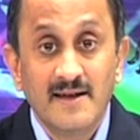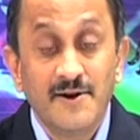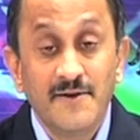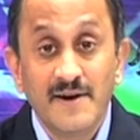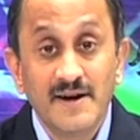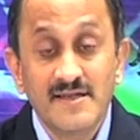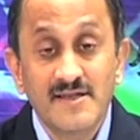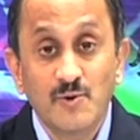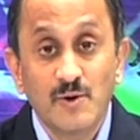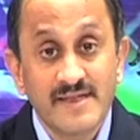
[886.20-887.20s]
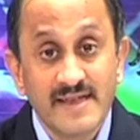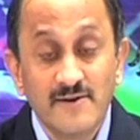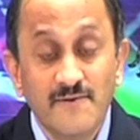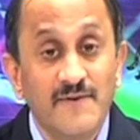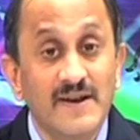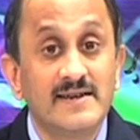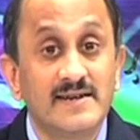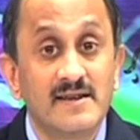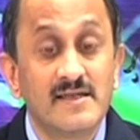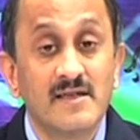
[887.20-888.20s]
refers to a set of
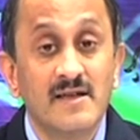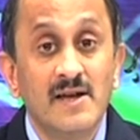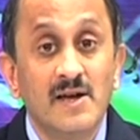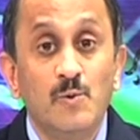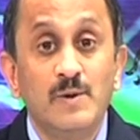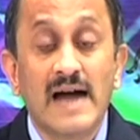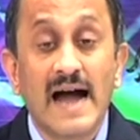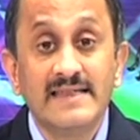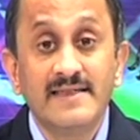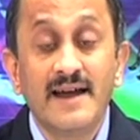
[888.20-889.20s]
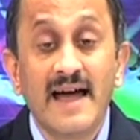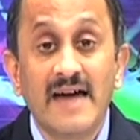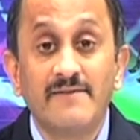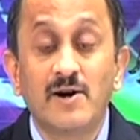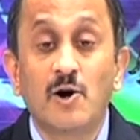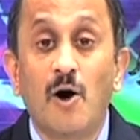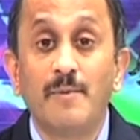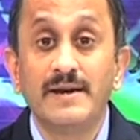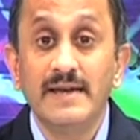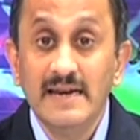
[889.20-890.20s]
filters which either have a
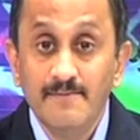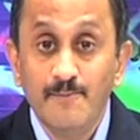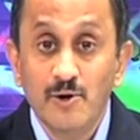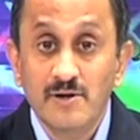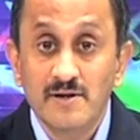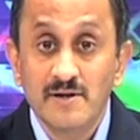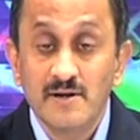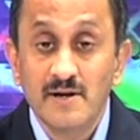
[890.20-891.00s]
common input